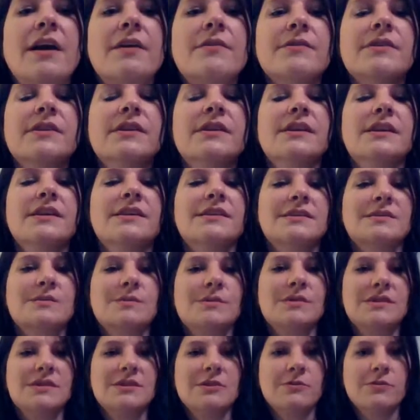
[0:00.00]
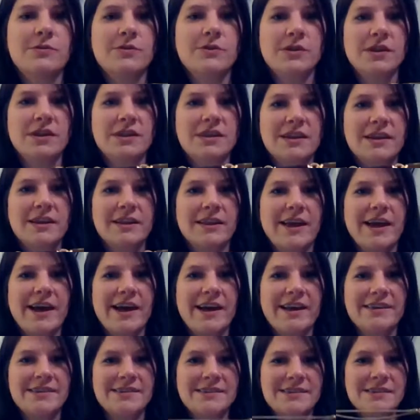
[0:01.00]
I really like this one. So if you like the
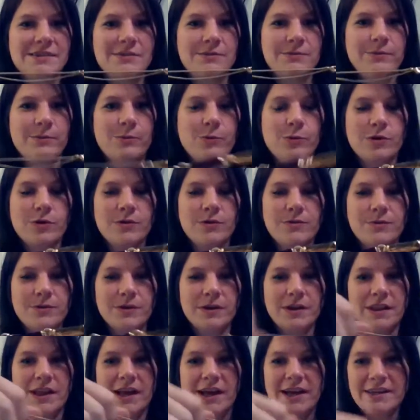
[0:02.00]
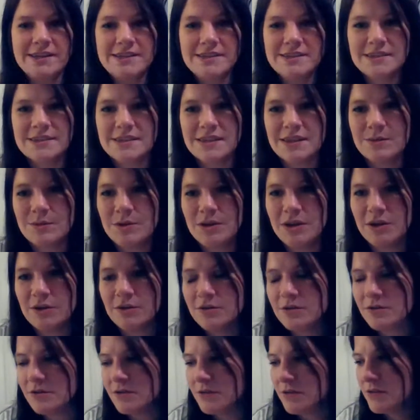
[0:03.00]
glass, four for glass, let me
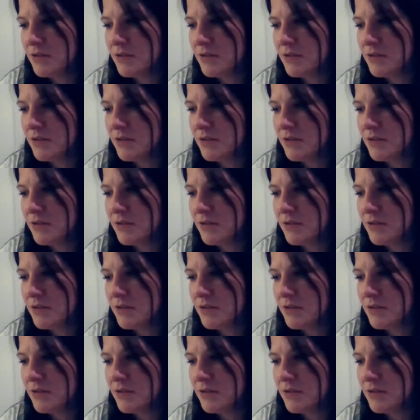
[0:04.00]
know.